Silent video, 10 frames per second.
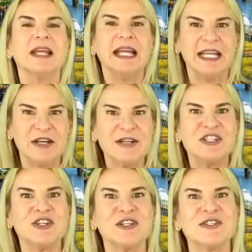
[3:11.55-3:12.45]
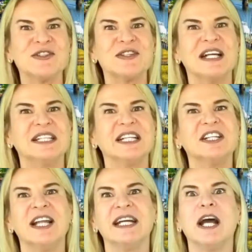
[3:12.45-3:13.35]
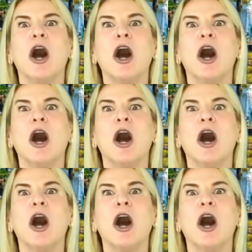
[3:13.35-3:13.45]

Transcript: Here in Charleston, South Carolina,